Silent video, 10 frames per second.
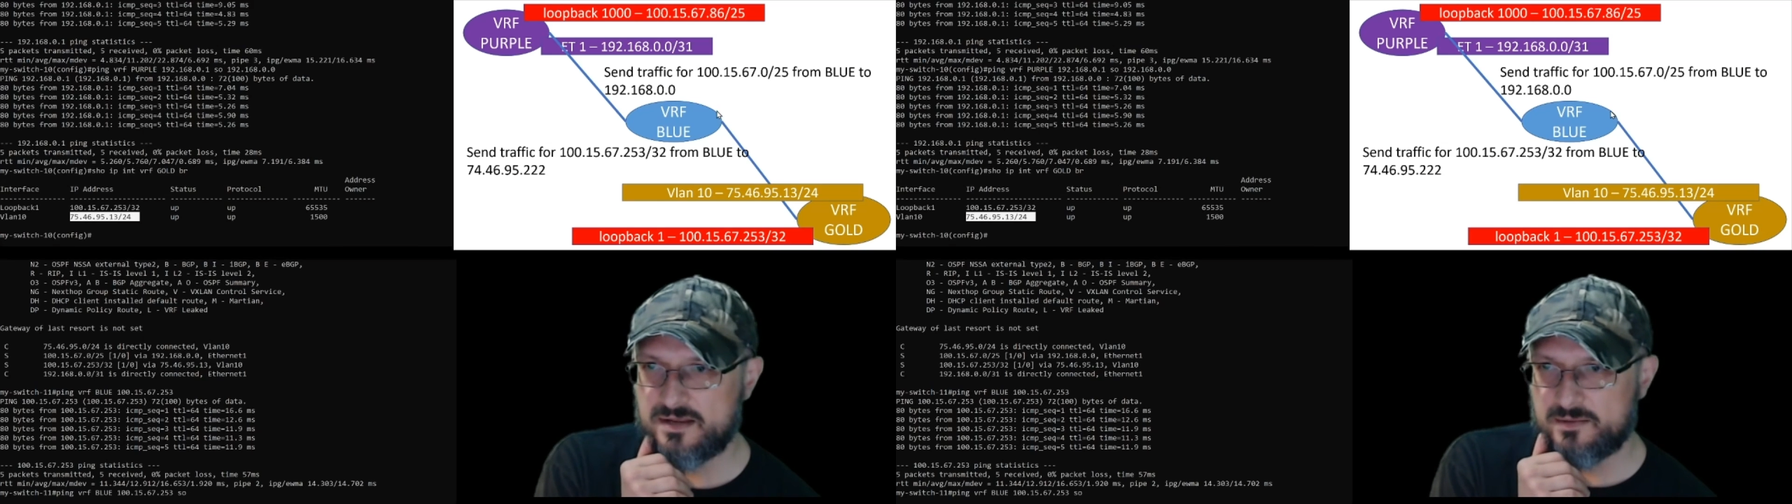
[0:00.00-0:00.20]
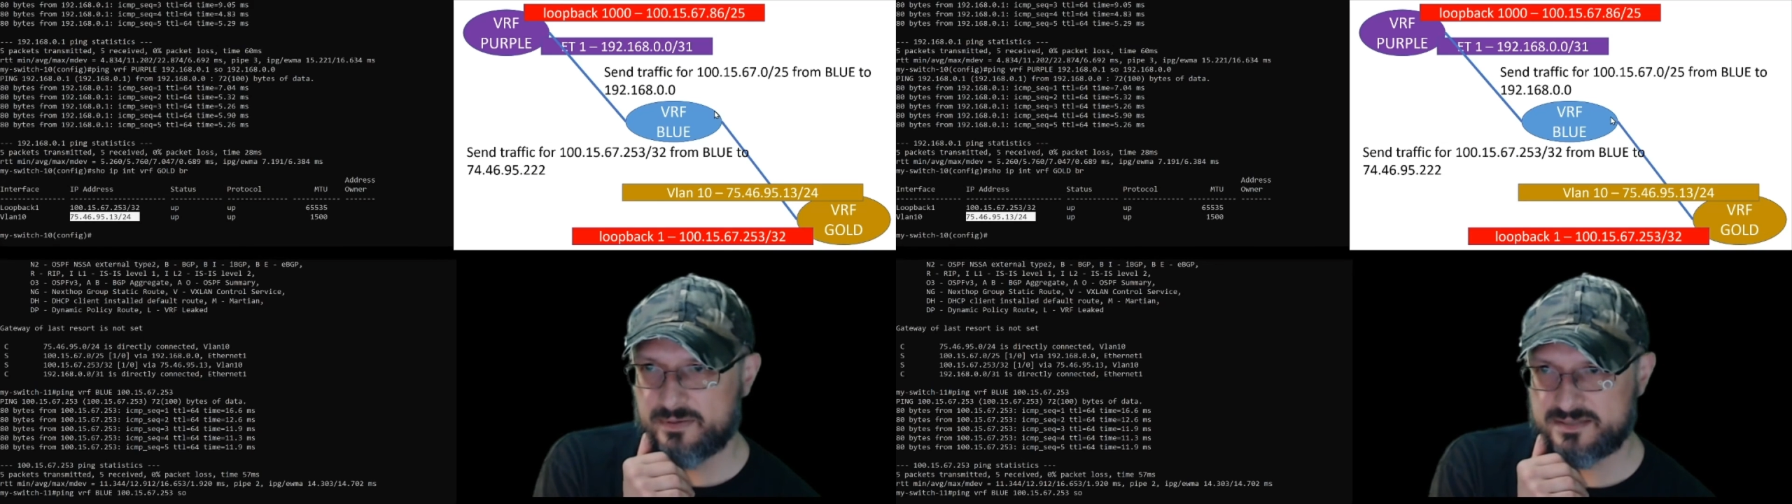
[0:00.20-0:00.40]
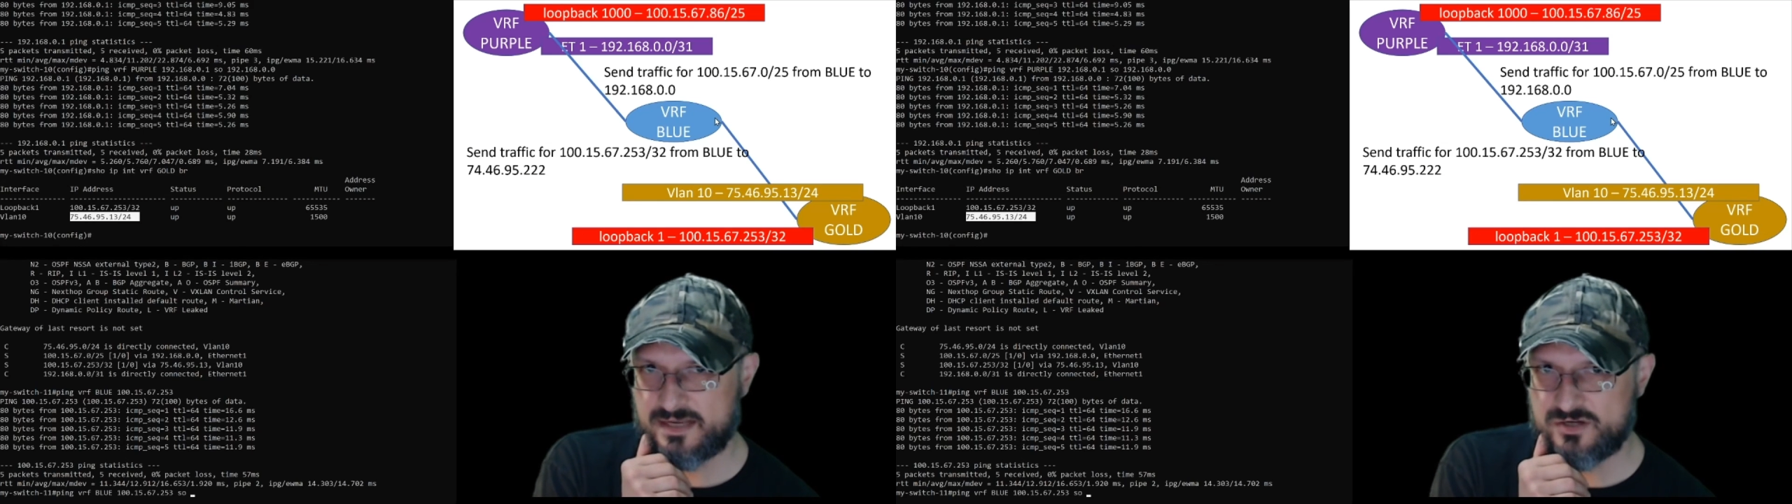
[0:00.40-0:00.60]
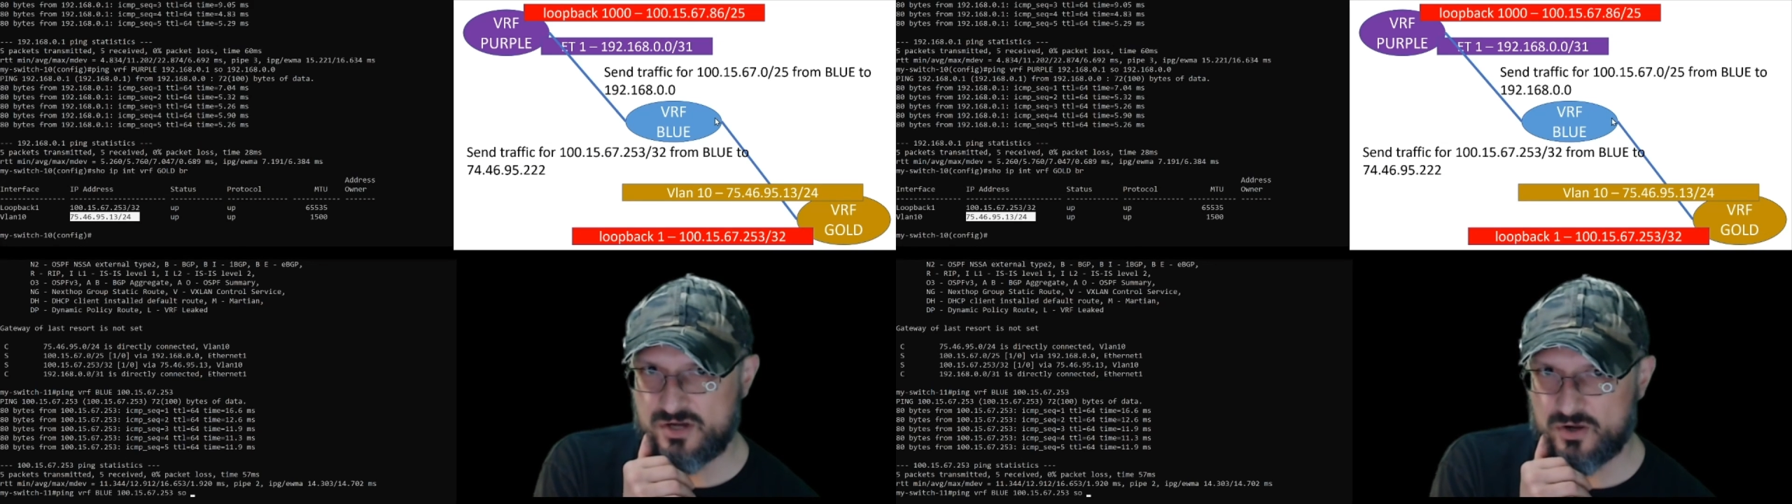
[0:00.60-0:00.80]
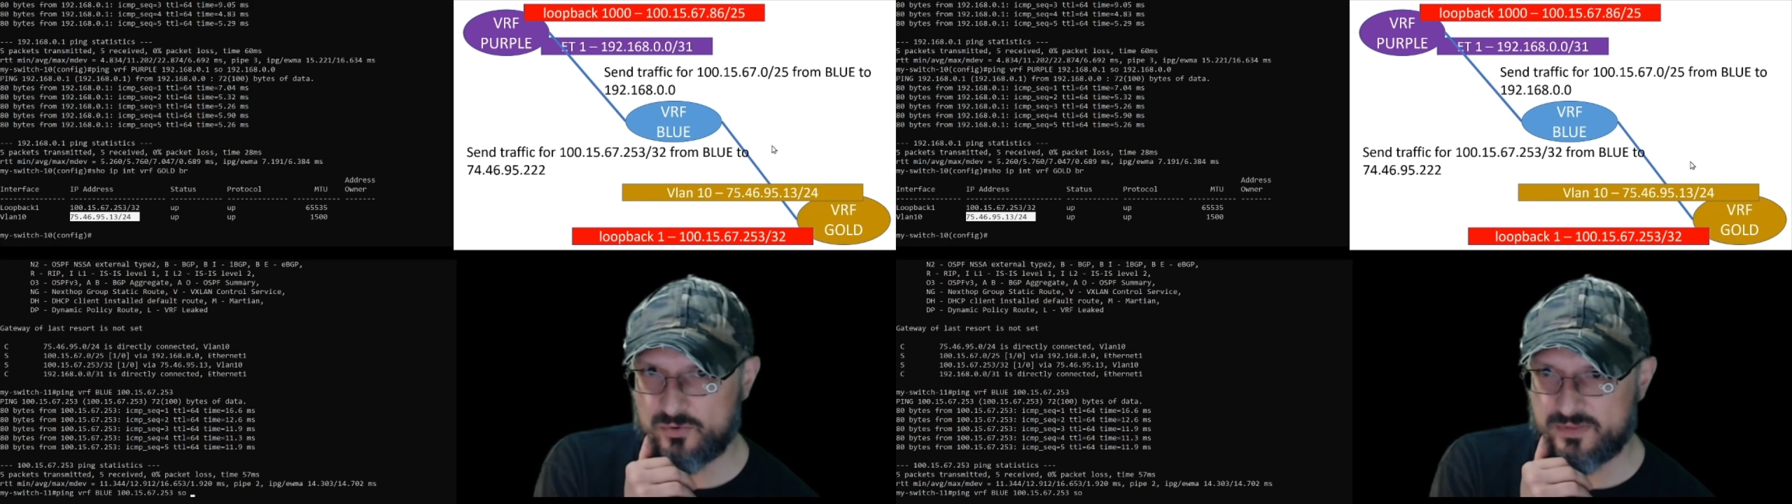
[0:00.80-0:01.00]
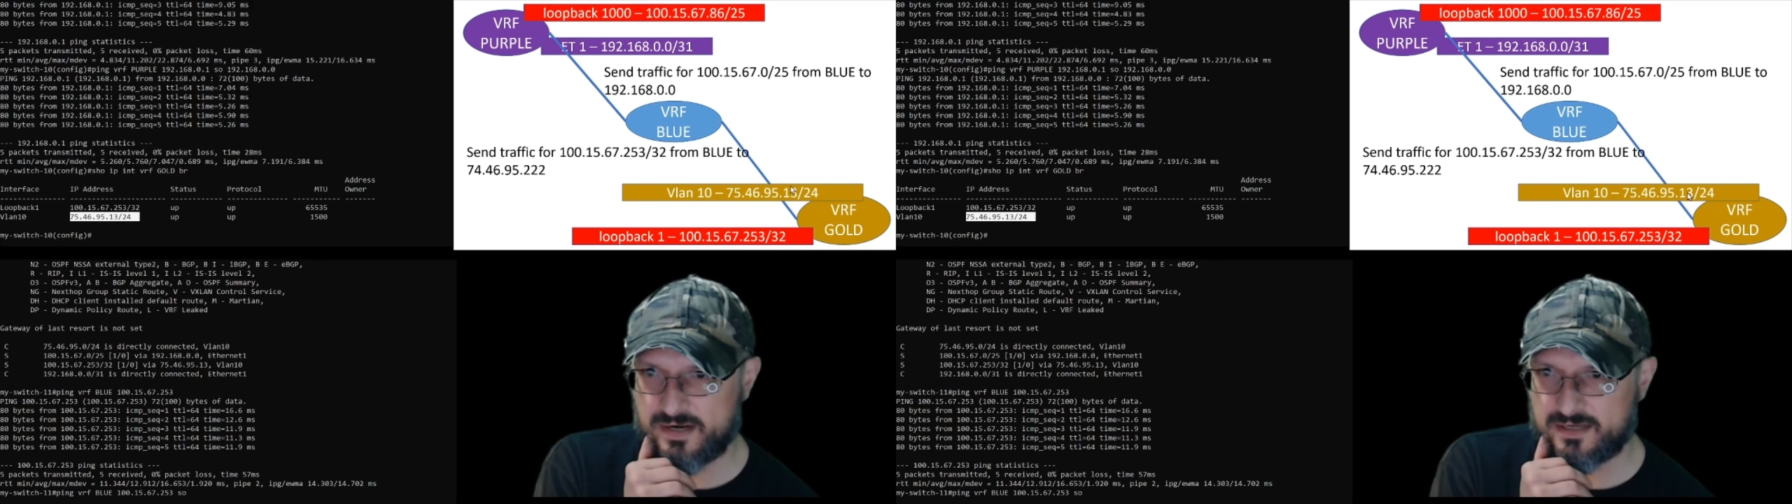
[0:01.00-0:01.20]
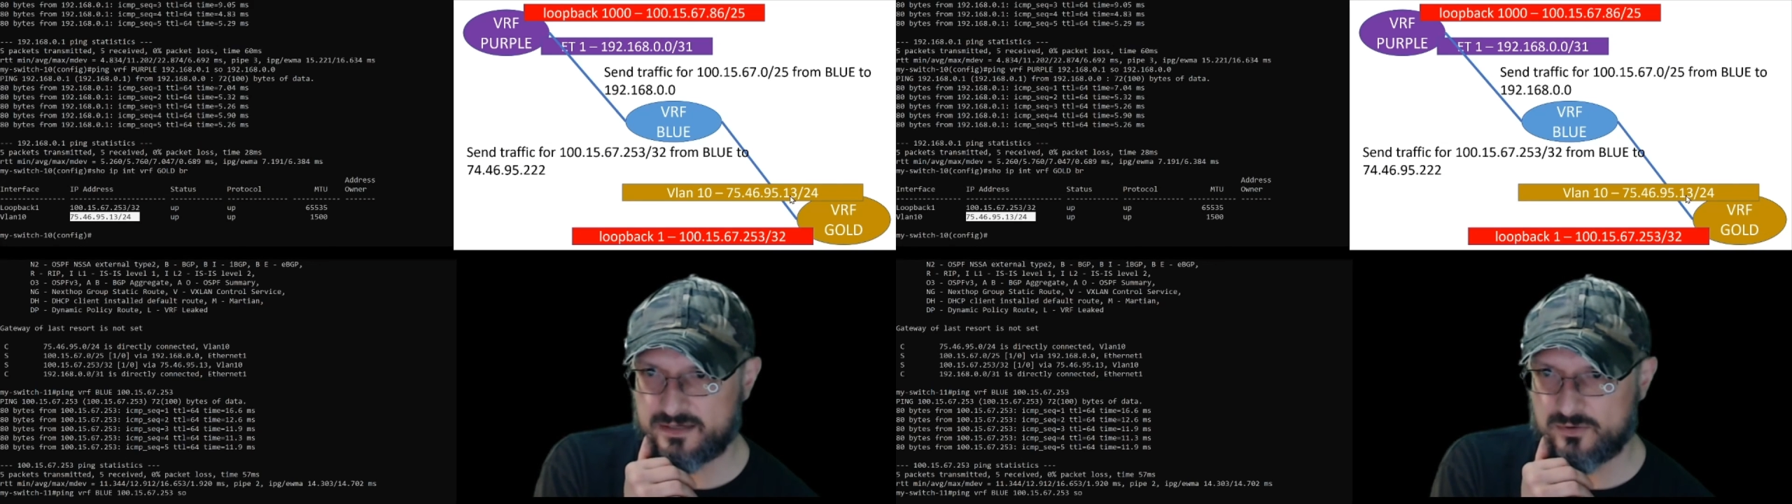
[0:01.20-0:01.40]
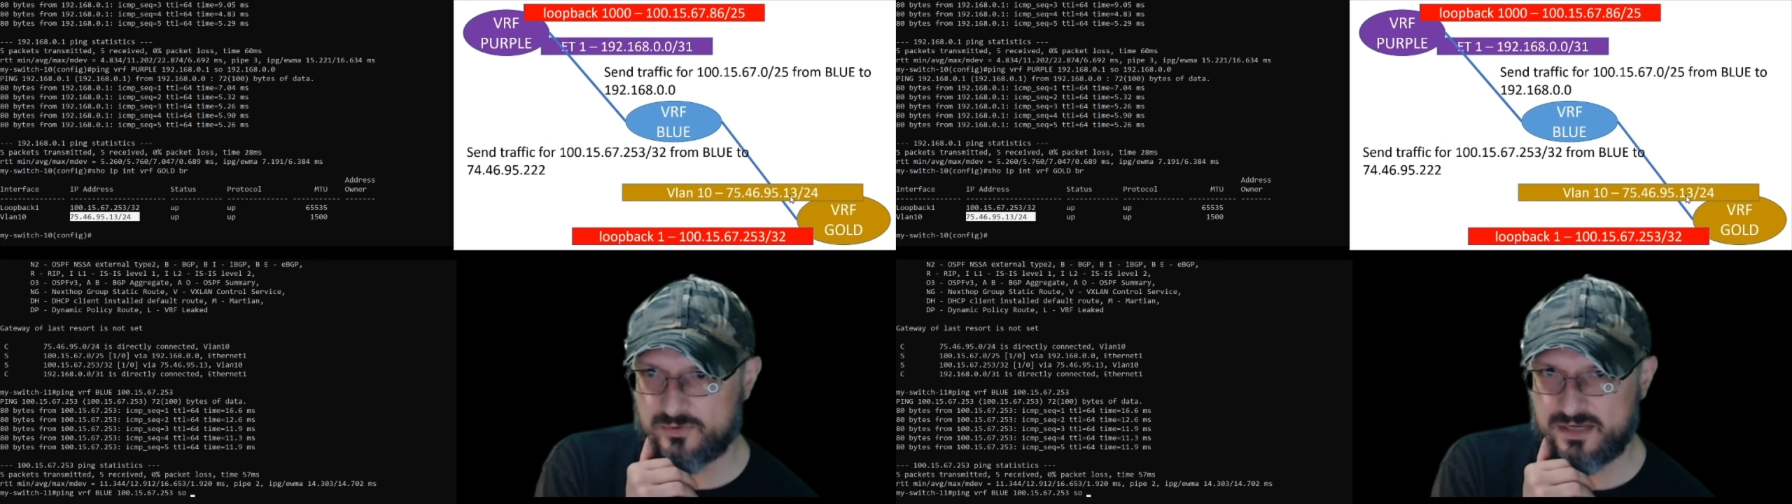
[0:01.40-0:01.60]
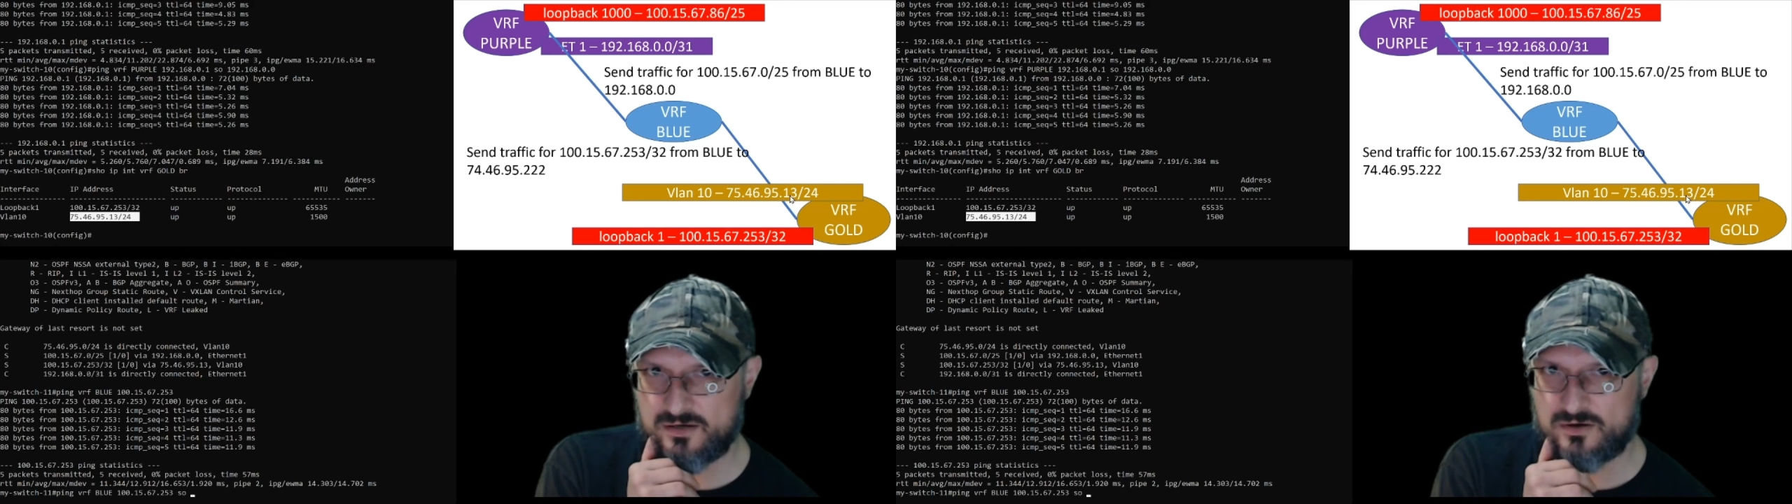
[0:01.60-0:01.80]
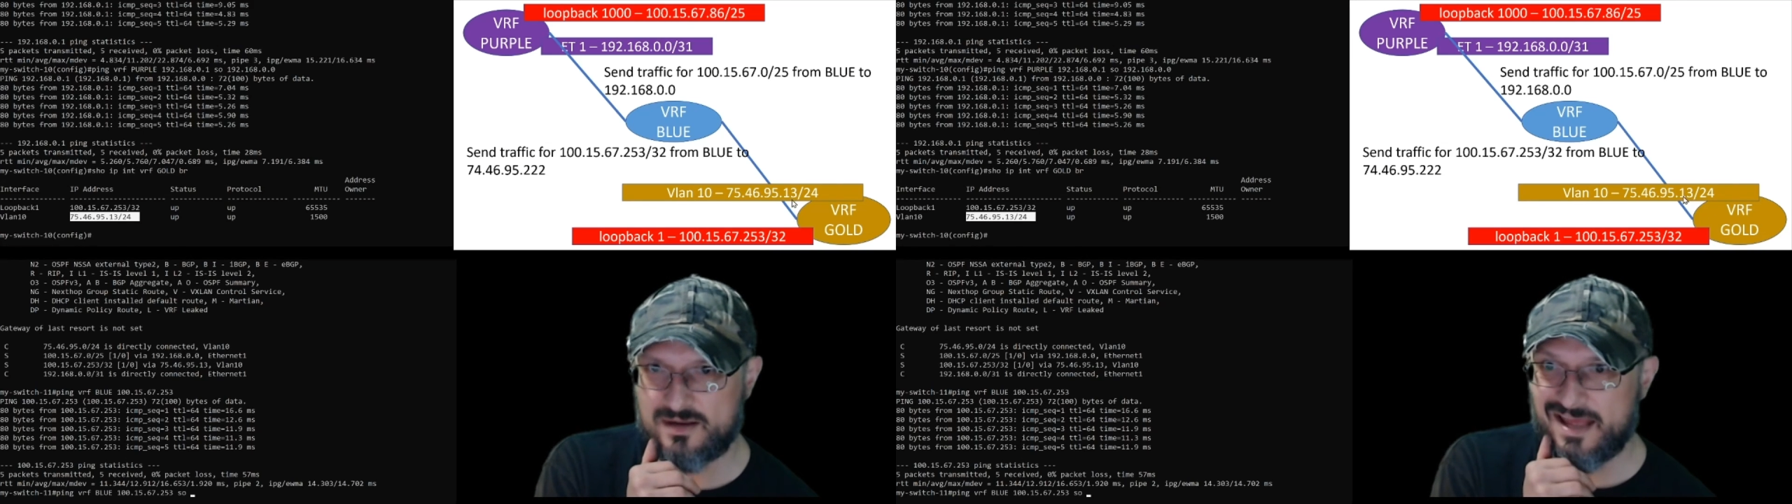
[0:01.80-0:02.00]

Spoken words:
because I know that I got to go here,